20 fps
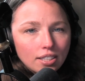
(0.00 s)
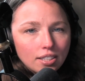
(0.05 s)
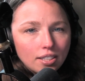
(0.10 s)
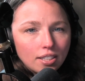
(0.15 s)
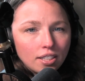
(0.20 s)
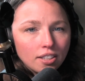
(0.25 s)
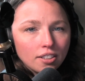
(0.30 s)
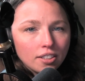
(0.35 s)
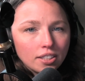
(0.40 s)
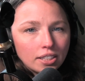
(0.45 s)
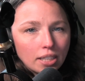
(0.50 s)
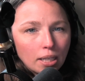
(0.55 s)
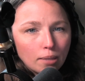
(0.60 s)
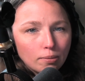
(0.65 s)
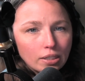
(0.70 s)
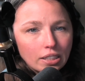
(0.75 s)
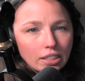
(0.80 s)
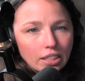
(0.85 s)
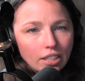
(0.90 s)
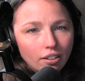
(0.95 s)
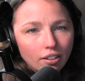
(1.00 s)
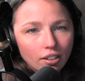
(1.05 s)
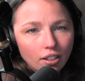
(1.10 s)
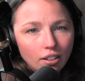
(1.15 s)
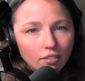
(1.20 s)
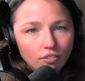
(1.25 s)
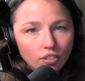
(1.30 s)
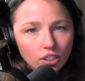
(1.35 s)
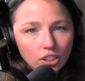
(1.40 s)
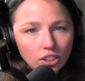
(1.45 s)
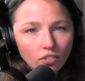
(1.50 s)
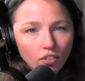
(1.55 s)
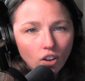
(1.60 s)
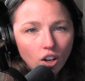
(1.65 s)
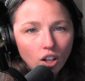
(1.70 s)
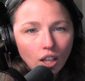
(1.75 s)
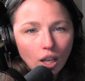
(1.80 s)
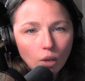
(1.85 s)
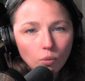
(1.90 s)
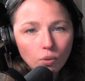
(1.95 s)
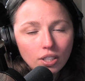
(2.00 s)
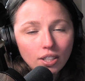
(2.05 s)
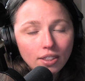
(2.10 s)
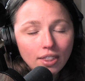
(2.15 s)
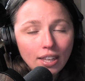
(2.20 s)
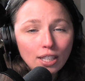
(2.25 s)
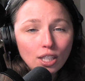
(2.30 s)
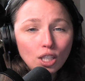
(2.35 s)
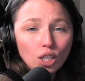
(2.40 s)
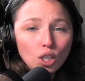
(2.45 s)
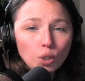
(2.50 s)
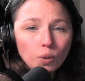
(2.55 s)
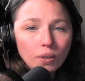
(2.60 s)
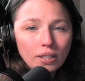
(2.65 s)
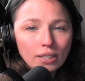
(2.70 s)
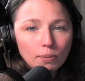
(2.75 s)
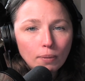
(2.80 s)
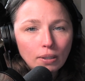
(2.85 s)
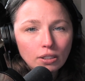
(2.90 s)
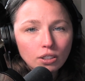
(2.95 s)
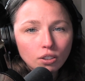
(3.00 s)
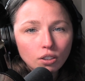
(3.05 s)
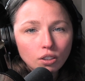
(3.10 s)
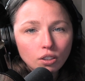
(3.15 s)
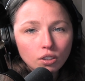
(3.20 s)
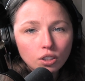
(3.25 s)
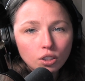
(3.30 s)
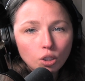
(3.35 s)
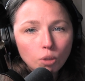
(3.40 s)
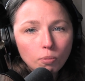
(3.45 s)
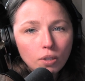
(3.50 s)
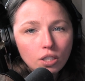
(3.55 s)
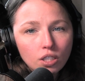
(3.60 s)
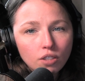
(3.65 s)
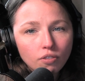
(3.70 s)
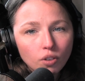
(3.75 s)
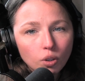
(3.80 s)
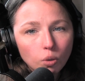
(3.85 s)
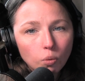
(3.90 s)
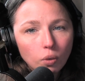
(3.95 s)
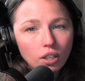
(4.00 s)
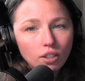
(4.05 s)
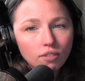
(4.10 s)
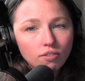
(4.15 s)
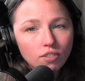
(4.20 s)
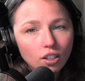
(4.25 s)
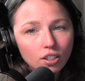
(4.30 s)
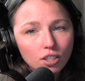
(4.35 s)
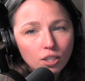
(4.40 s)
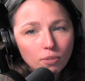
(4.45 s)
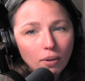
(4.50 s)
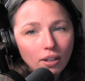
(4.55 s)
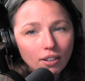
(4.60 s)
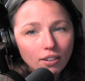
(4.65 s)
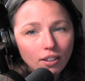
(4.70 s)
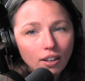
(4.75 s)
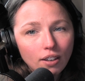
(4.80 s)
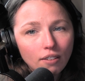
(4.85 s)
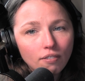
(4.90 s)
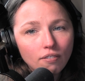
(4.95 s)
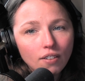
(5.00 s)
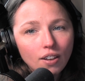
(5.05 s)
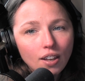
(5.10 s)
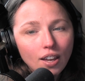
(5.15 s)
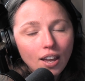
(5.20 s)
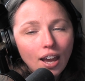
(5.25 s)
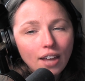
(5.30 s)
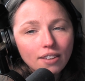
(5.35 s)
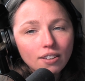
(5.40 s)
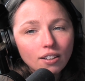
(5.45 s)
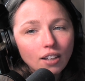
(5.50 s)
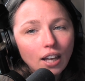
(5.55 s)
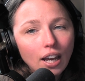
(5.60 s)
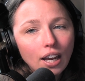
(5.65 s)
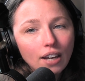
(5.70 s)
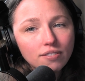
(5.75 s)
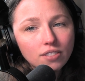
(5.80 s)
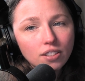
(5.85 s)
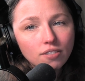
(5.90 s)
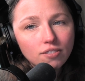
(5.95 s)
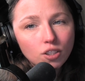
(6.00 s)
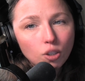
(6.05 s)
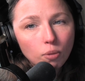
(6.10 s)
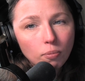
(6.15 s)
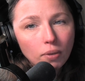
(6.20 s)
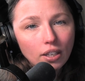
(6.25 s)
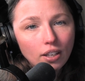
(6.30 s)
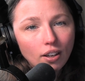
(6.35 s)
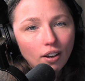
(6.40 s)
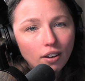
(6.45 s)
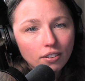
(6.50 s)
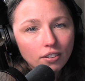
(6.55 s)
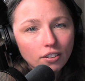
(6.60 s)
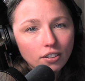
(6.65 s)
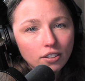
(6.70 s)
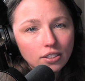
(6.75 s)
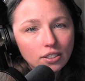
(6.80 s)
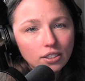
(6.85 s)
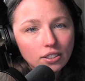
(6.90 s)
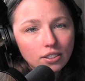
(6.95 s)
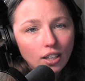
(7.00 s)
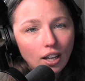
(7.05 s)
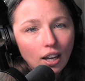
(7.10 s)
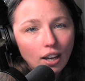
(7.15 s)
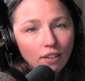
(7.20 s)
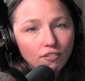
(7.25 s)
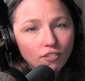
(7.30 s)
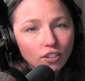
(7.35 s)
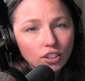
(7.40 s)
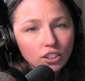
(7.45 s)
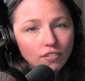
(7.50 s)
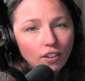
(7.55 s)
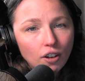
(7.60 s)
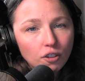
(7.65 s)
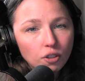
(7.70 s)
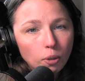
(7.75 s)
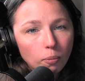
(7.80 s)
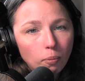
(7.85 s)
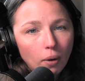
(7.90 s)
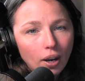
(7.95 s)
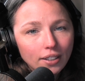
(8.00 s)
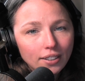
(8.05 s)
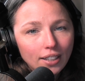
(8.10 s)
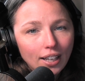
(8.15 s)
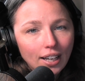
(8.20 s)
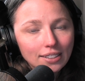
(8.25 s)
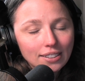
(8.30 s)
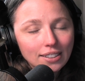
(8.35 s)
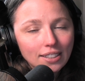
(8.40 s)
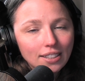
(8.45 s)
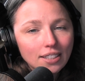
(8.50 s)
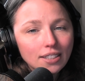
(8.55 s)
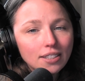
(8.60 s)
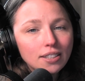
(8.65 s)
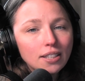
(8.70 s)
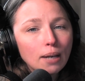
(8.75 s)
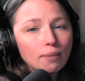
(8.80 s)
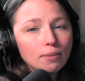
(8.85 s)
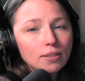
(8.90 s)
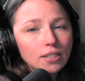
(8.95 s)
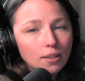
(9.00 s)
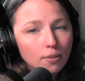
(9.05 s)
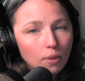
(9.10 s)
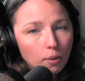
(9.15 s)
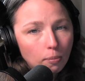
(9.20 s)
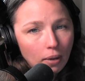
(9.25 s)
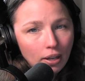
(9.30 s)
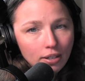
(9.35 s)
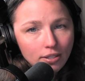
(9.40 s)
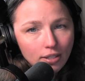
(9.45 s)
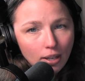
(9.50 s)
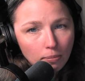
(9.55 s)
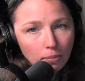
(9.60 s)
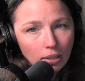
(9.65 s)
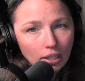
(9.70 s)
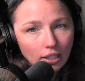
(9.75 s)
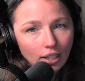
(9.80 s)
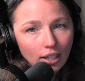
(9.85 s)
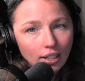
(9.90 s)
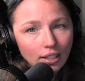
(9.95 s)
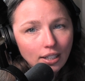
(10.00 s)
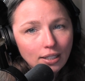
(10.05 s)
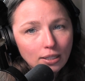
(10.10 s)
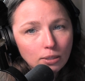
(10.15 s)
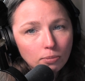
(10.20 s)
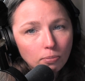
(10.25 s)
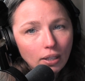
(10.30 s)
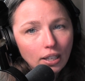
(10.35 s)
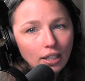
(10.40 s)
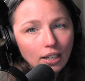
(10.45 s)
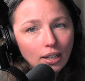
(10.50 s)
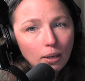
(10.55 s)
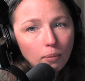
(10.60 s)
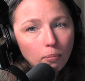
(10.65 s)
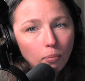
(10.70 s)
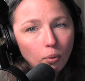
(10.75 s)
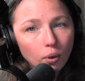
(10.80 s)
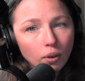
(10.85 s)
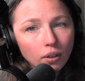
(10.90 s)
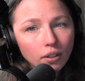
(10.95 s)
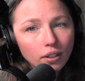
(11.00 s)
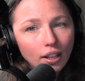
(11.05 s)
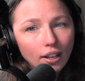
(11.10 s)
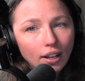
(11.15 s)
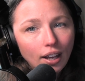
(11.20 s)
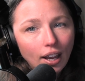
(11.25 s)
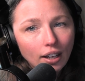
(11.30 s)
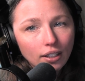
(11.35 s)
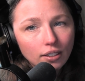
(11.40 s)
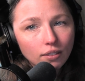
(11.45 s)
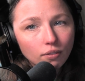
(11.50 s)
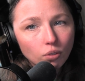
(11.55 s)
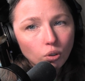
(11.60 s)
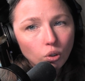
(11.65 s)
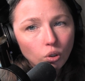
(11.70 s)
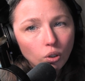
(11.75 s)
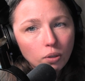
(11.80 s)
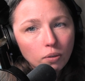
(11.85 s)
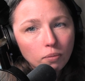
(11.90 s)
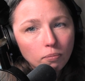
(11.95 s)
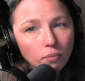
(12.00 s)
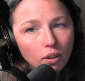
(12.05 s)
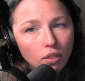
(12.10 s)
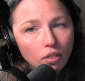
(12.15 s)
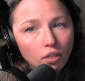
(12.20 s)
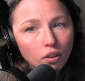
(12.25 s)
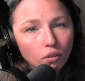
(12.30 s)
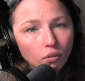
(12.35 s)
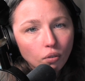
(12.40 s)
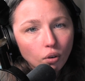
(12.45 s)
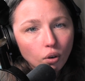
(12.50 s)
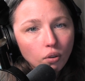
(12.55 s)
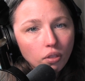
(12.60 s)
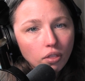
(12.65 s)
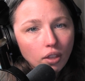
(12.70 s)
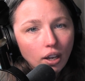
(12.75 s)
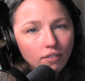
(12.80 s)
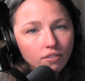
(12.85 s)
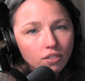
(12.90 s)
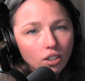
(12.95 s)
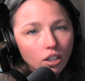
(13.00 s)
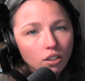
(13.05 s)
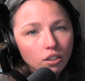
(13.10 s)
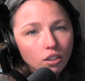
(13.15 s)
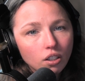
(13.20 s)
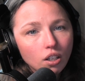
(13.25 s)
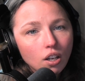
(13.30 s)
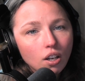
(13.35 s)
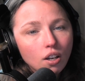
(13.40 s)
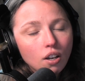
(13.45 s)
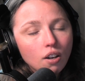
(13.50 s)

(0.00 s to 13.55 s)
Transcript: Dear Sam and Sierra, first of all, I want to thank you and Spencer so much for the way you've touched my life and the lives of so many others. I first found your podcast in the depths of the pandemic, and it has played an important and active role in the growth I've done